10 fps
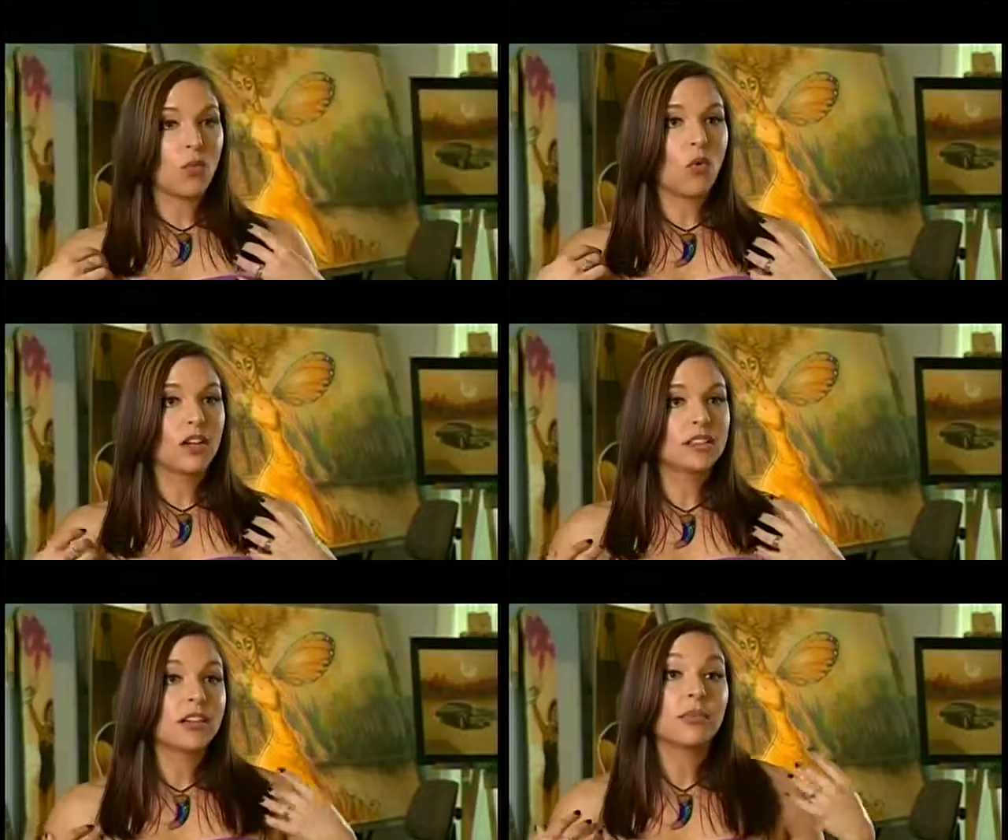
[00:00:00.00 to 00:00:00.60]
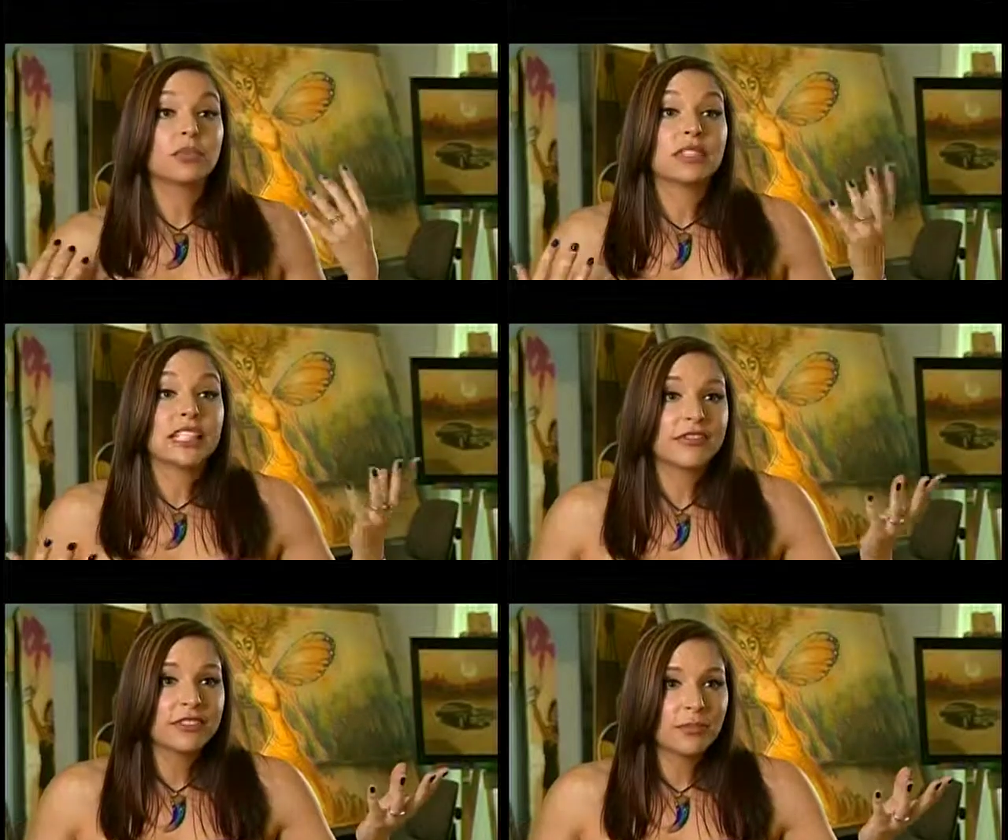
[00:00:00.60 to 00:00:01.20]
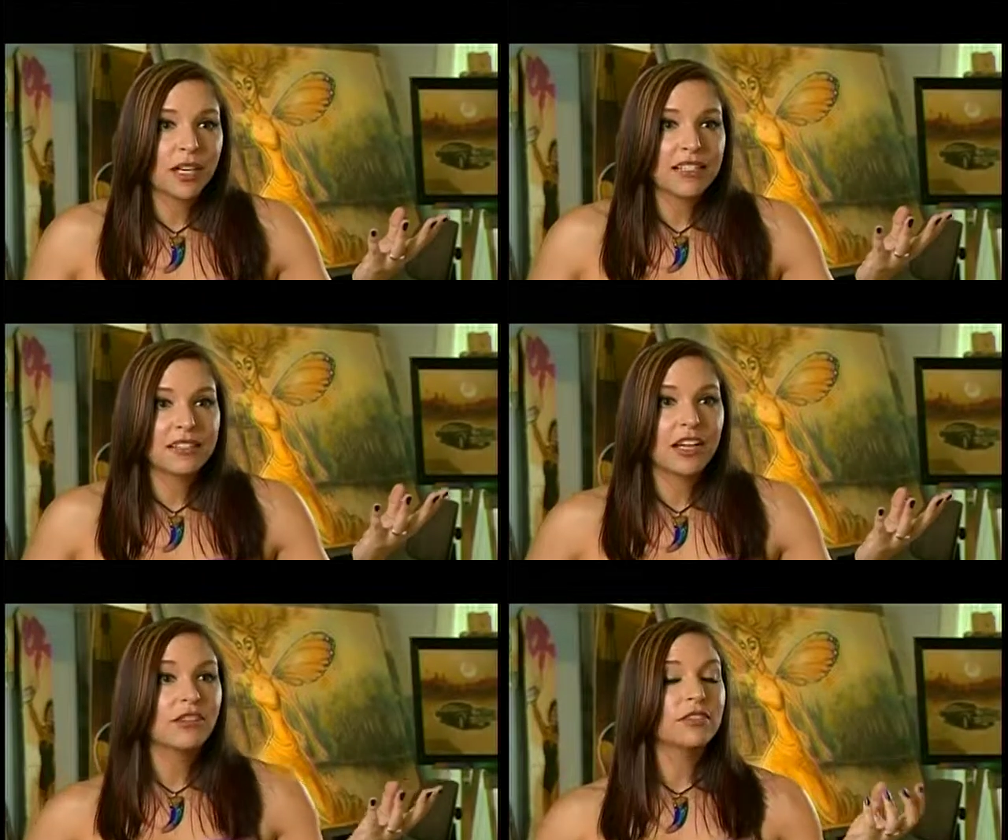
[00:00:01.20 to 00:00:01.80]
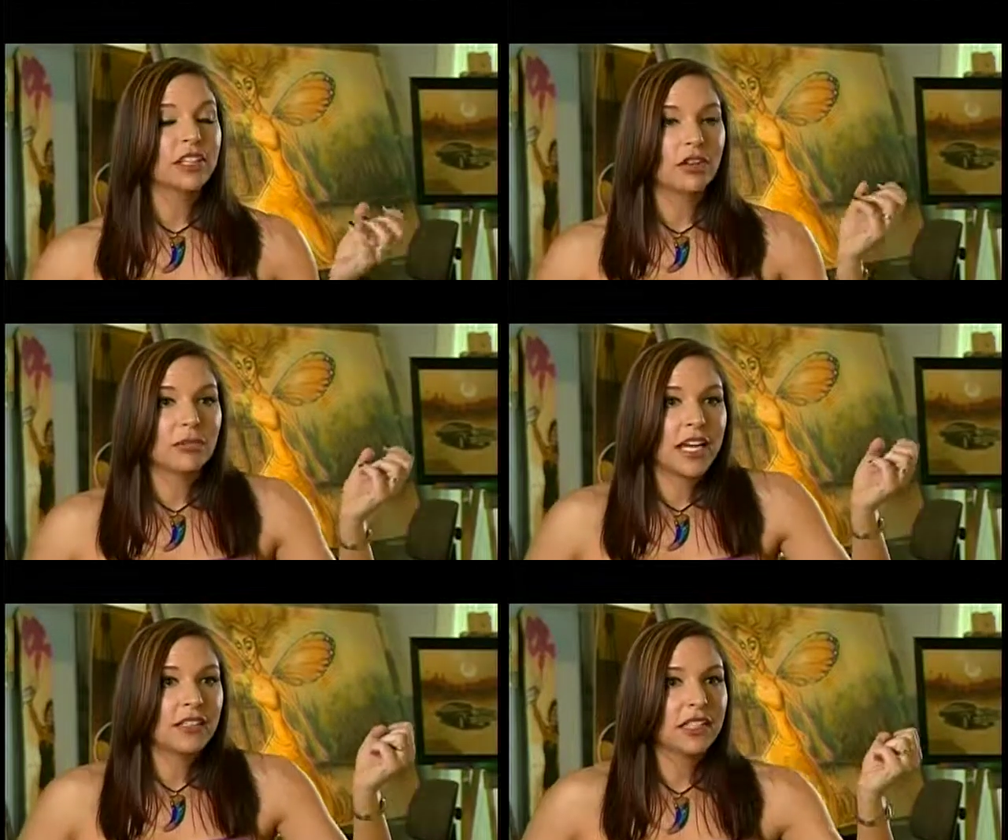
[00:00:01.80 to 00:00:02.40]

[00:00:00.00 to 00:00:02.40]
if I want to uplift myself, like I'll